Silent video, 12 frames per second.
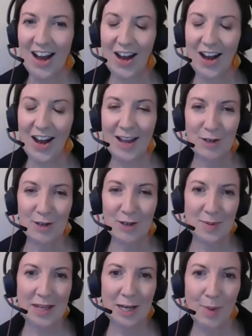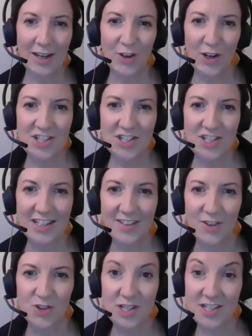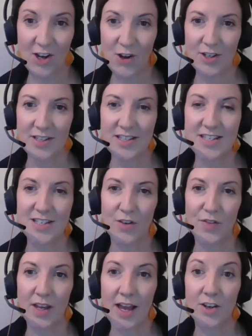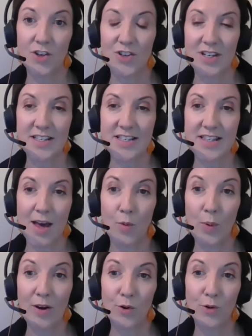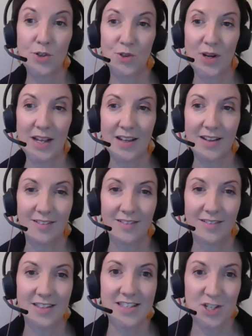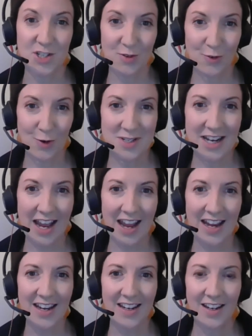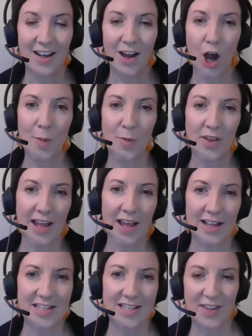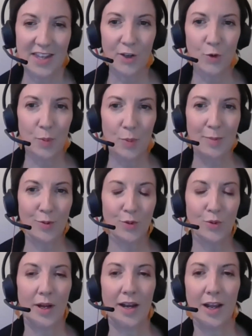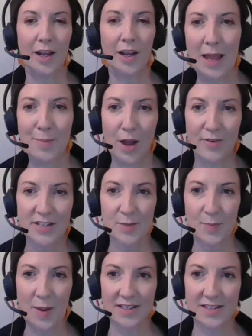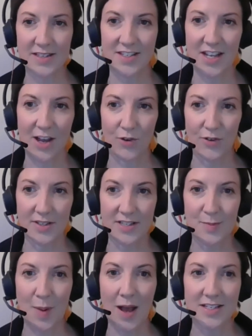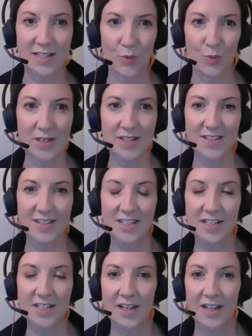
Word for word: I would like to begin by acknowledging the traditional owners of the countries that we're all joining this session from today. I'm on the lands of the Gadigal people and I pay my respects to elders past and present.